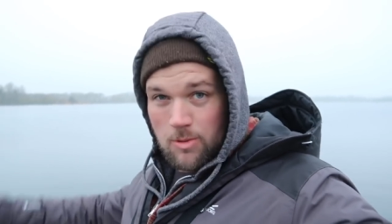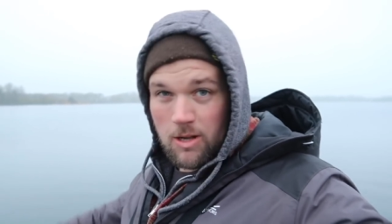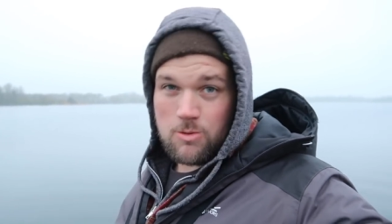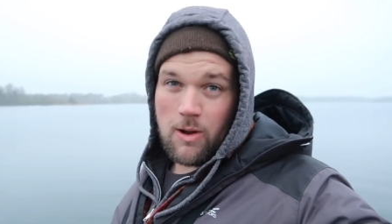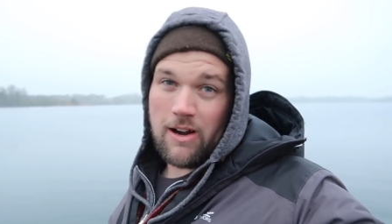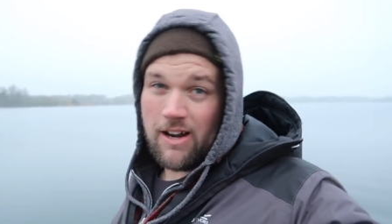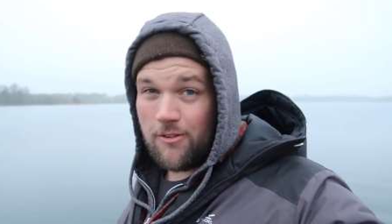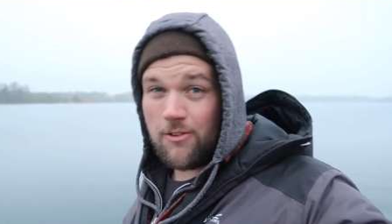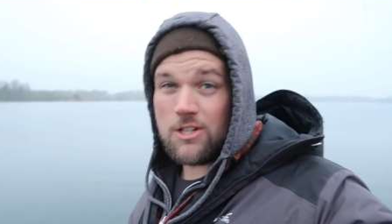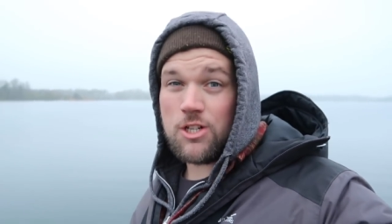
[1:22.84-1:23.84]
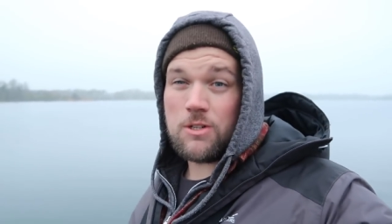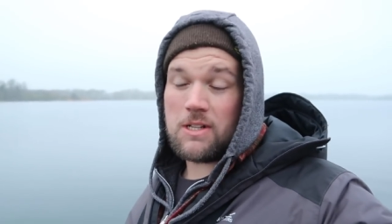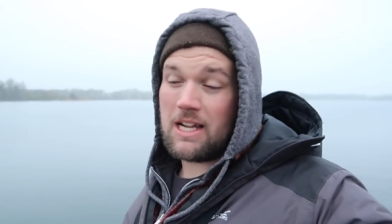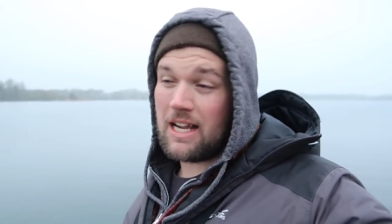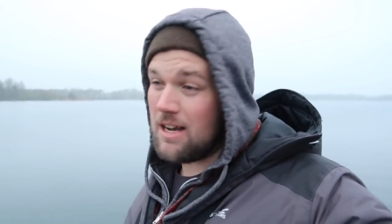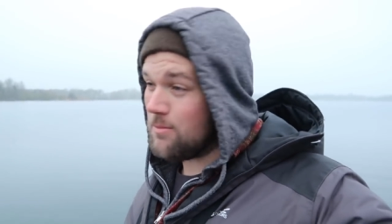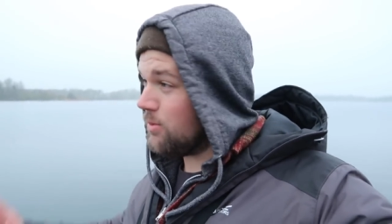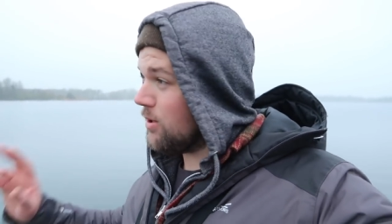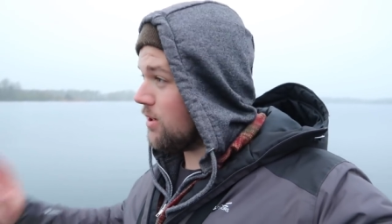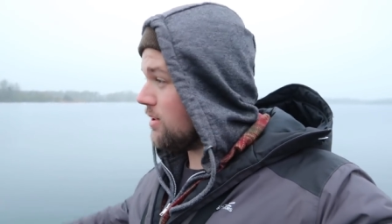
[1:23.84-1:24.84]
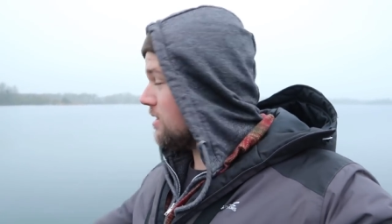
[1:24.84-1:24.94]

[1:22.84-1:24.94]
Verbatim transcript: spots where I know fish usually hang out, but